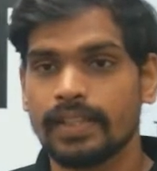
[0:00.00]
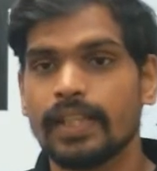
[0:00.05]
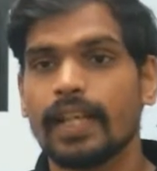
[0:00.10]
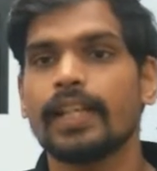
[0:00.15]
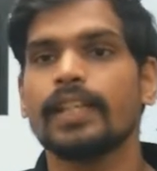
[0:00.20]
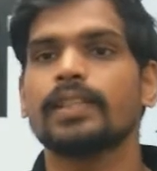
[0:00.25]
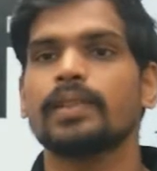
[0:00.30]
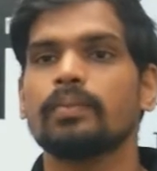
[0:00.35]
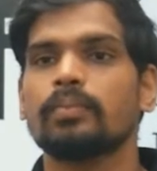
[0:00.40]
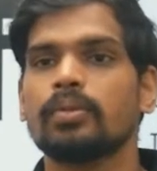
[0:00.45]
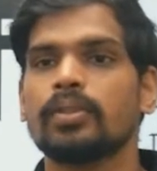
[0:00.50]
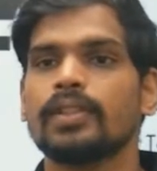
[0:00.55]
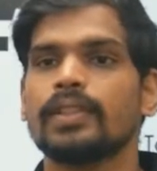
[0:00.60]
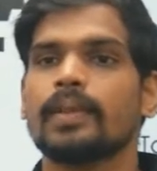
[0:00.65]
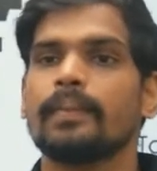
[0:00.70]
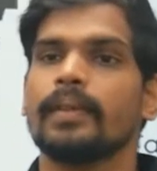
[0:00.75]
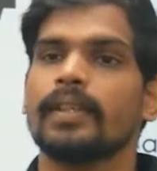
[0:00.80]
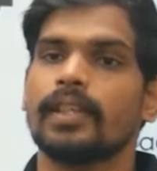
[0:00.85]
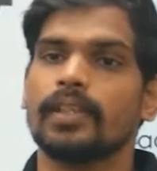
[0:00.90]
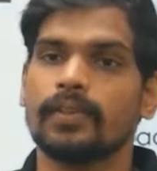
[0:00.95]
Jainism,
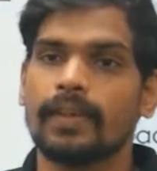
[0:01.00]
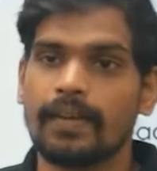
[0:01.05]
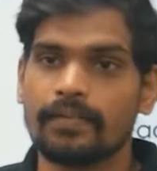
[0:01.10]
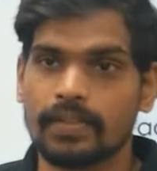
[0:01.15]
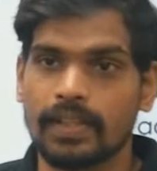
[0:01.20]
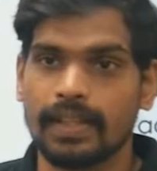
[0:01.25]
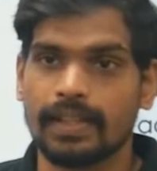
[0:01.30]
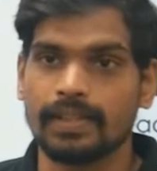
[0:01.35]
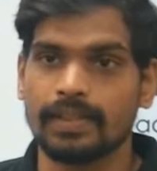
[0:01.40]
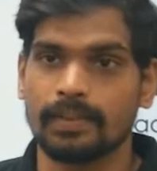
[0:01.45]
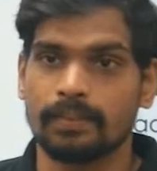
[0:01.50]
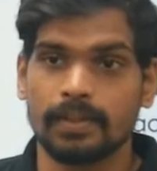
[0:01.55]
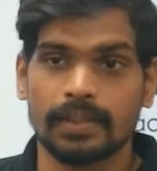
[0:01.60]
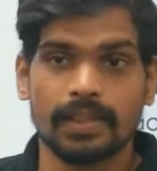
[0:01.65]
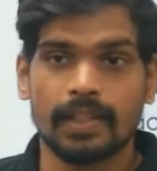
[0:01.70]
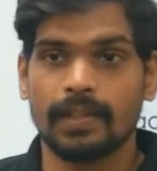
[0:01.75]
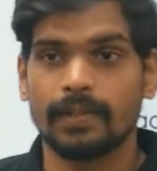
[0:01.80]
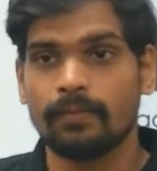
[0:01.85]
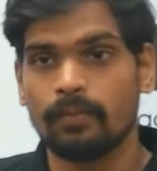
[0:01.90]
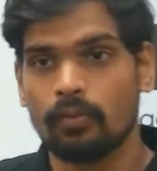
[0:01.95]
Buddhism, and then you have Sikhism.
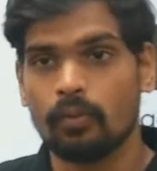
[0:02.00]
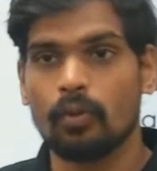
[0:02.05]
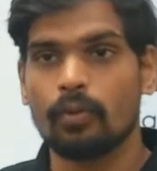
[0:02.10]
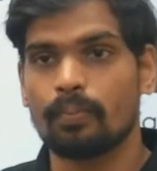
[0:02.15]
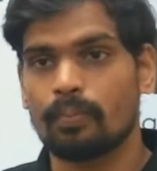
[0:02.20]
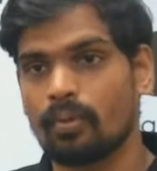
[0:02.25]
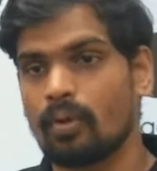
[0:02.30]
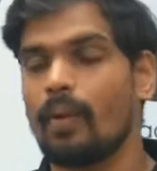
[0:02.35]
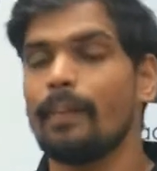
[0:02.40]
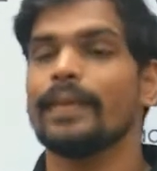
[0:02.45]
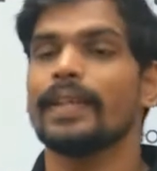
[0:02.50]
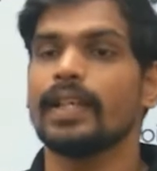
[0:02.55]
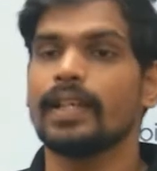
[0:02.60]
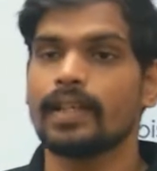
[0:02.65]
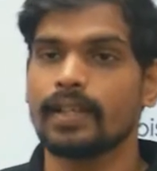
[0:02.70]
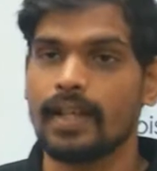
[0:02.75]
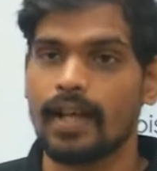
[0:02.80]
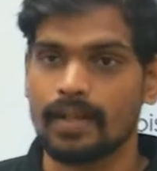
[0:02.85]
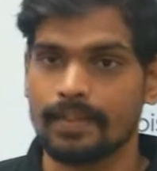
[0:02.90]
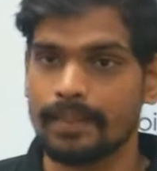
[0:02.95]
These are the 4
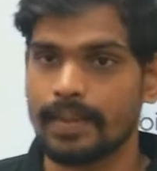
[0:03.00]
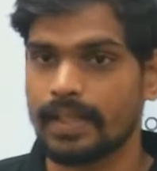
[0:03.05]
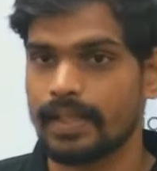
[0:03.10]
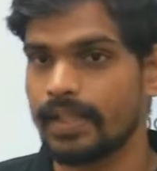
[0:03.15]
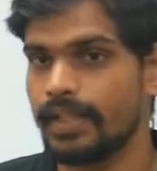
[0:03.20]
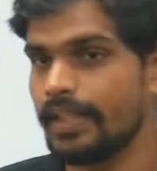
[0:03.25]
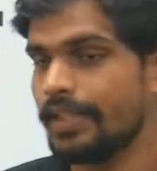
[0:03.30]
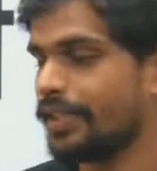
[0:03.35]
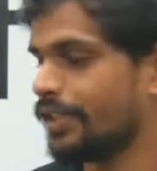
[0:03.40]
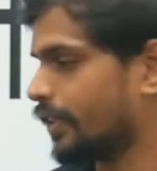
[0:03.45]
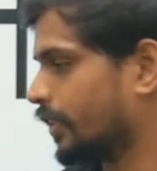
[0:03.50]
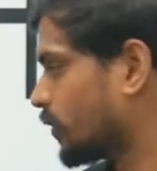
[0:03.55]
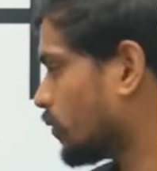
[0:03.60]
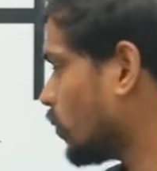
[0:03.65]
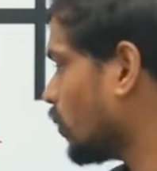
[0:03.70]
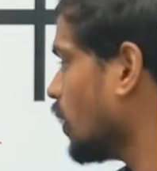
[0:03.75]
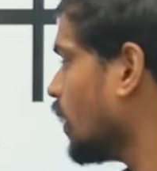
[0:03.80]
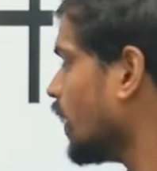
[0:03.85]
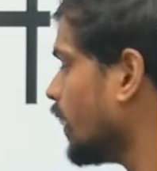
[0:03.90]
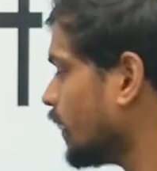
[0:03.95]
prominent dharmic religions.
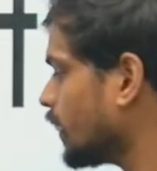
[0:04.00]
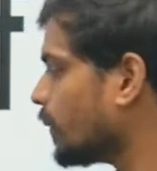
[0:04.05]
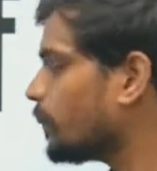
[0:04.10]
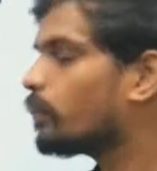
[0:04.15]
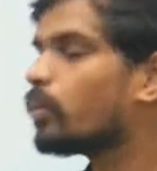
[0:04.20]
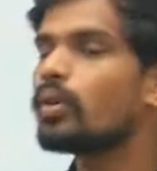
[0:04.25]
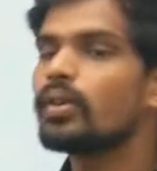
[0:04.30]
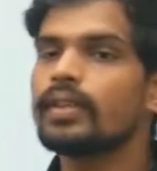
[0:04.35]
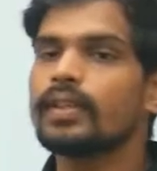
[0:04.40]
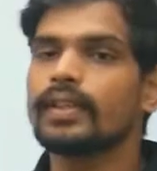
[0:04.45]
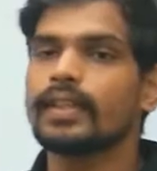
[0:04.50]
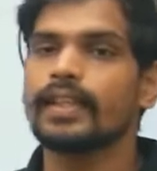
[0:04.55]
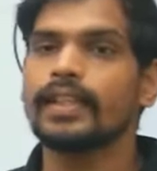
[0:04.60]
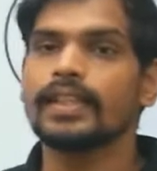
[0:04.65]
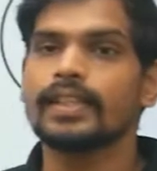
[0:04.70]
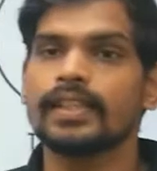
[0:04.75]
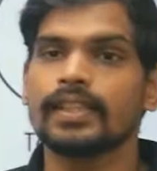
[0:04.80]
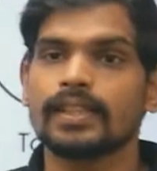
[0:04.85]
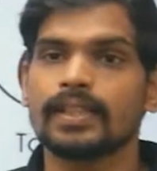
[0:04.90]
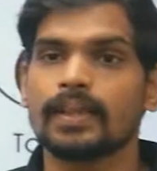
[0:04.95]
So the important
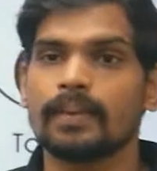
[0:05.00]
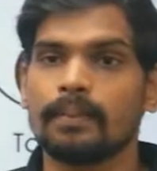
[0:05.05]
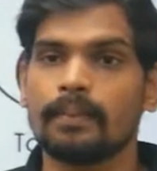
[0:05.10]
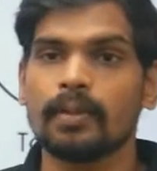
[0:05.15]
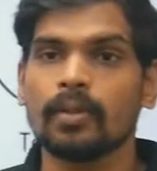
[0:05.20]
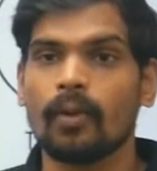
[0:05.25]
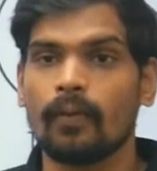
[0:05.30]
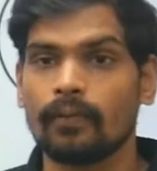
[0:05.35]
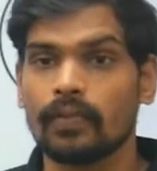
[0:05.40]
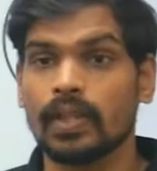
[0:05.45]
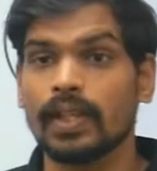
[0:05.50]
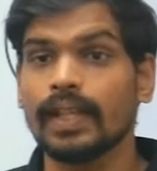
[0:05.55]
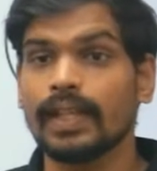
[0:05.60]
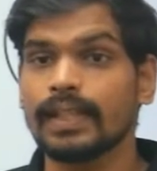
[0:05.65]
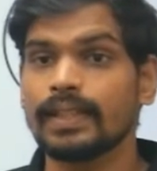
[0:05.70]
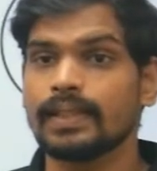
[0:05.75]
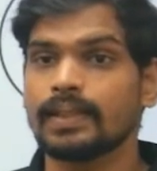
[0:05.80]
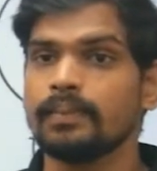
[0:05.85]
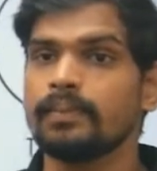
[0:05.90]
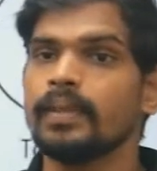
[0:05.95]
religious symbol of
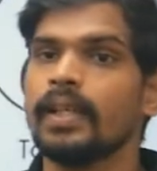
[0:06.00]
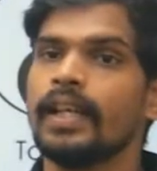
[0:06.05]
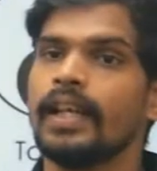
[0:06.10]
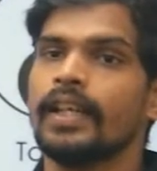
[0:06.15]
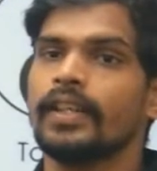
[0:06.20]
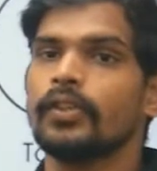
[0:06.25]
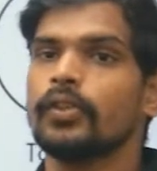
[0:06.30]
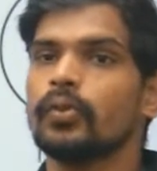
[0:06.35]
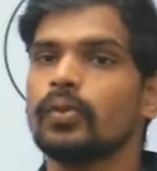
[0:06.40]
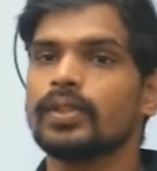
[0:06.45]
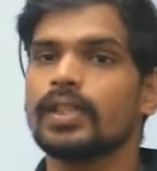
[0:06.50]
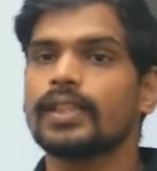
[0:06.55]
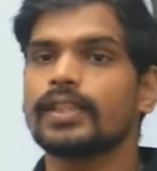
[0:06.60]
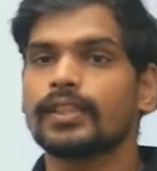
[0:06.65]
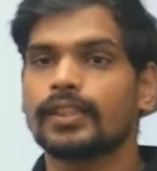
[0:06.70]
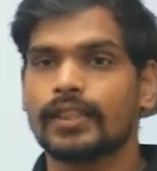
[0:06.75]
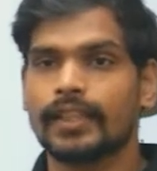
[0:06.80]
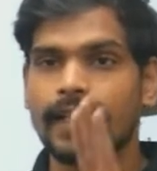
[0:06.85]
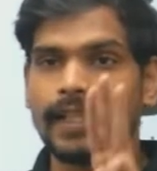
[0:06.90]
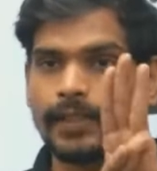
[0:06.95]
Sikhism
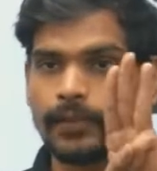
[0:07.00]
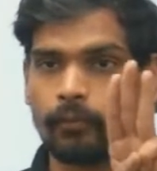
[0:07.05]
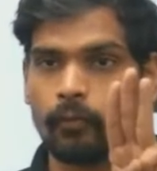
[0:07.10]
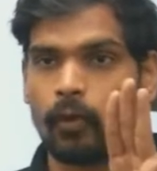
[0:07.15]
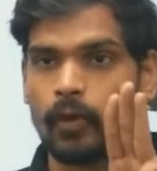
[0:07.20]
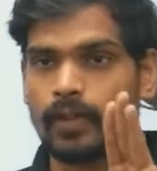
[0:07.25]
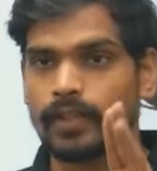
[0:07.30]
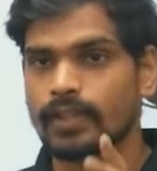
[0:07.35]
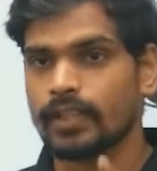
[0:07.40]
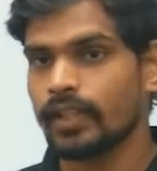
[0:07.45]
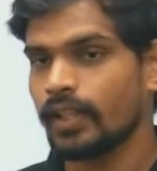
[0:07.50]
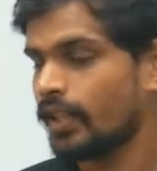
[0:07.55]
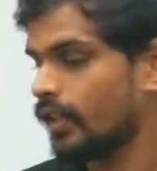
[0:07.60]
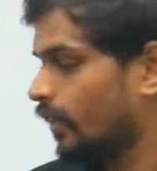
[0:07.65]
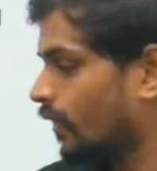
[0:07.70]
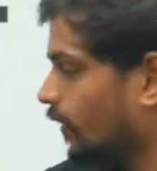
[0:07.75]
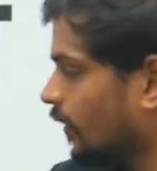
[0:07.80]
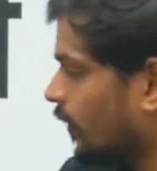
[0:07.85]
uses 3 swords.